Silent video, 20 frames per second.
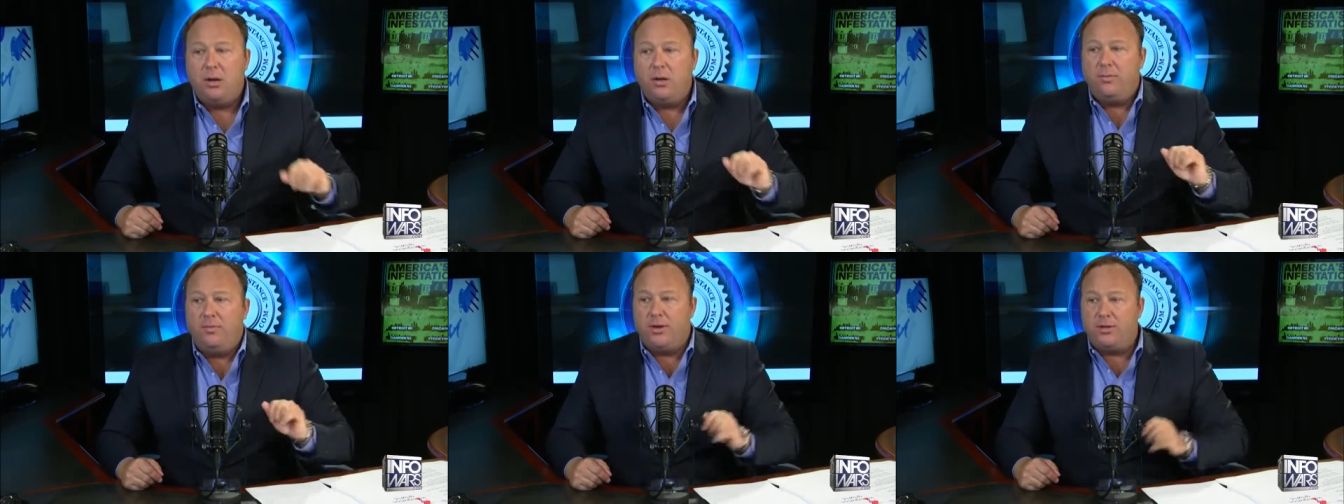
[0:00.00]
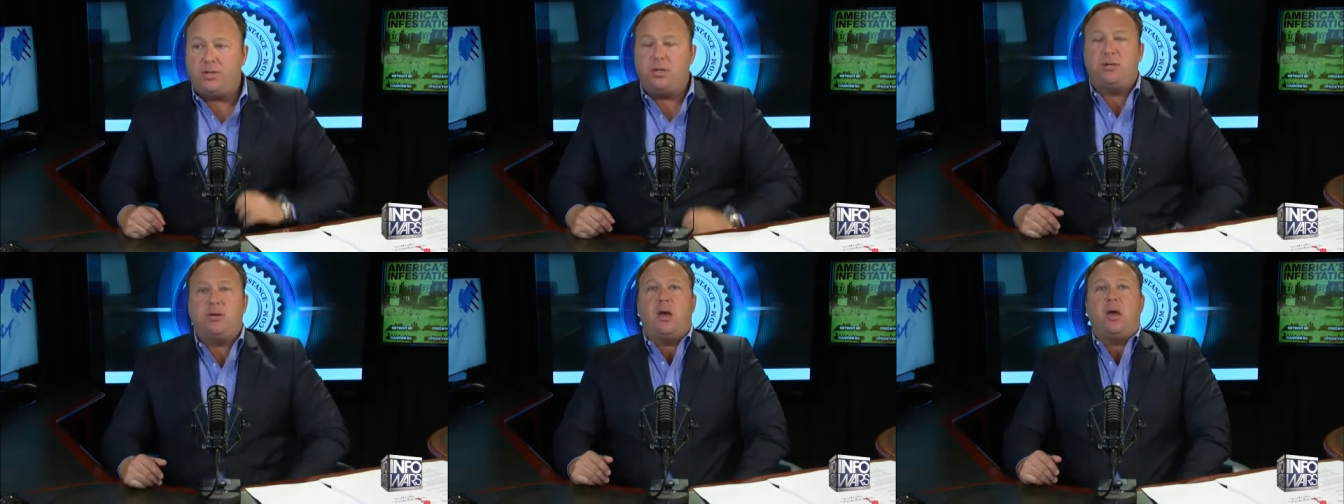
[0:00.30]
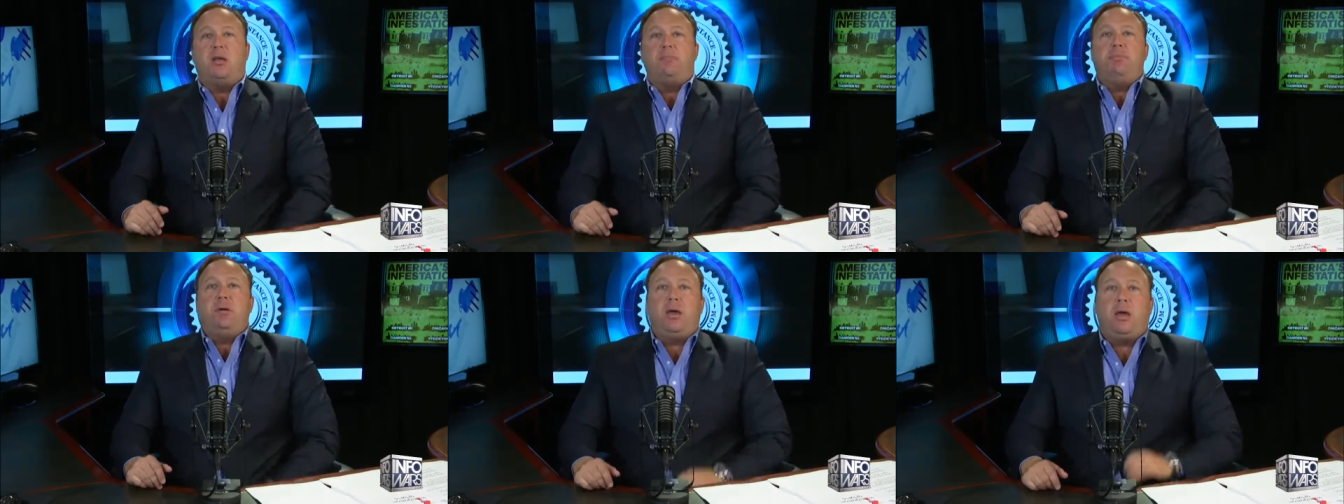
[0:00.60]
This is going
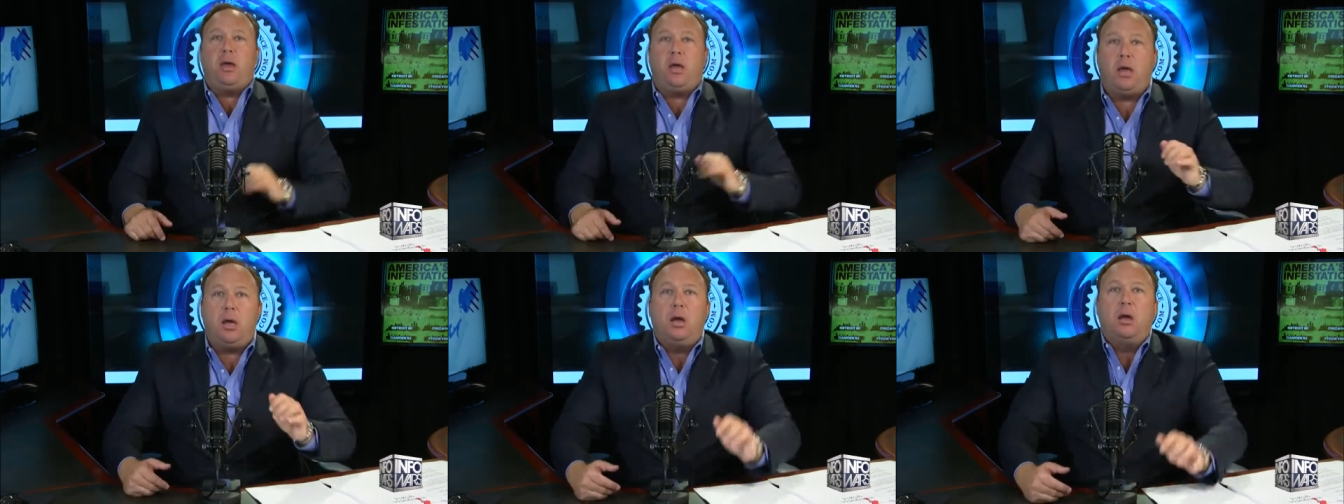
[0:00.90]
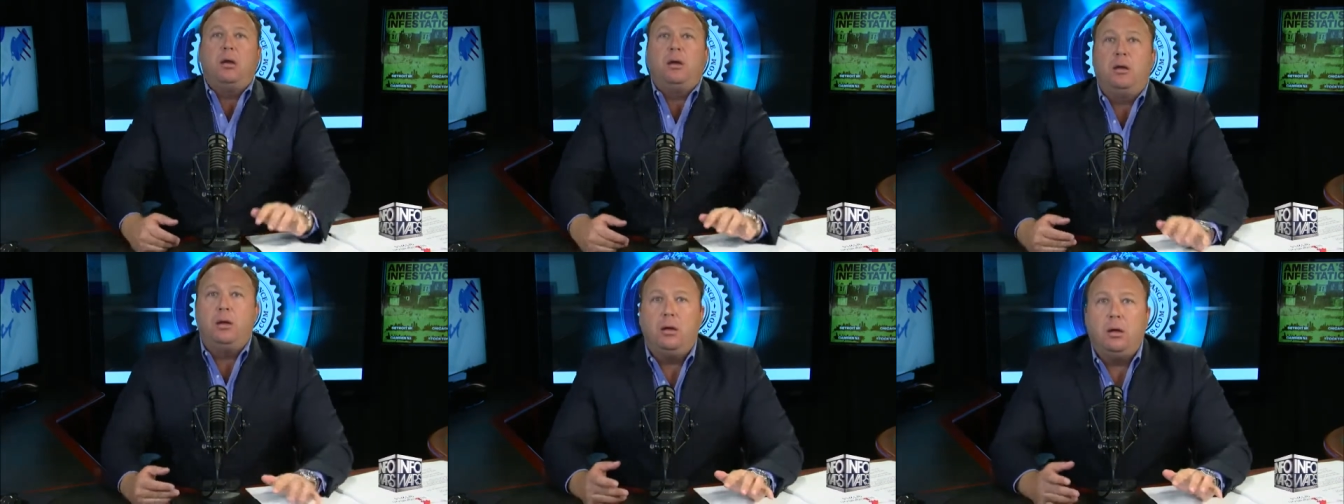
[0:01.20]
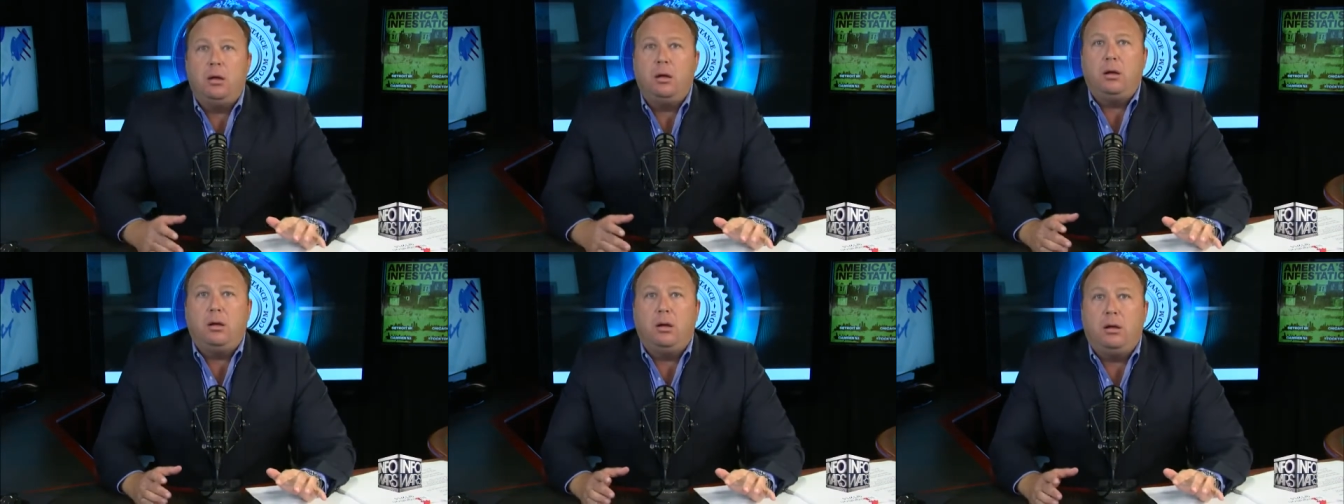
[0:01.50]
to be
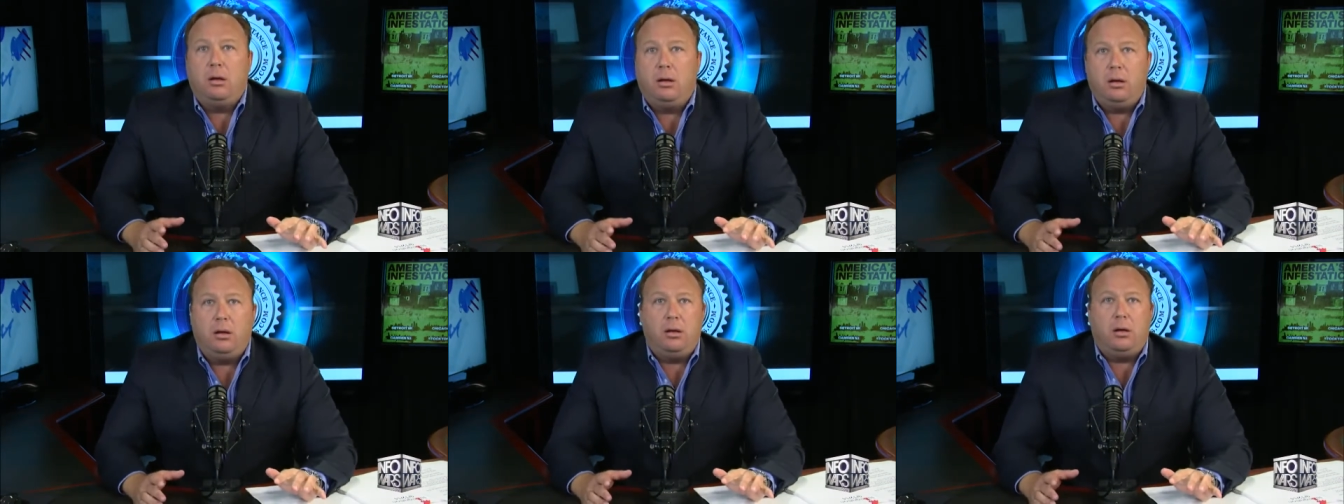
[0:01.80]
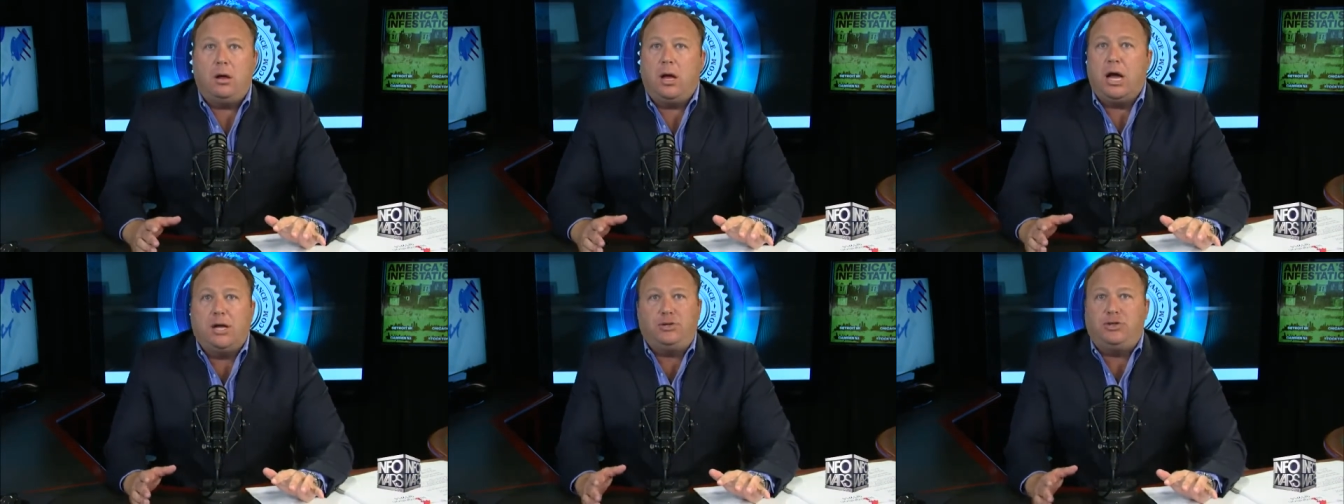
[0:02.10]
a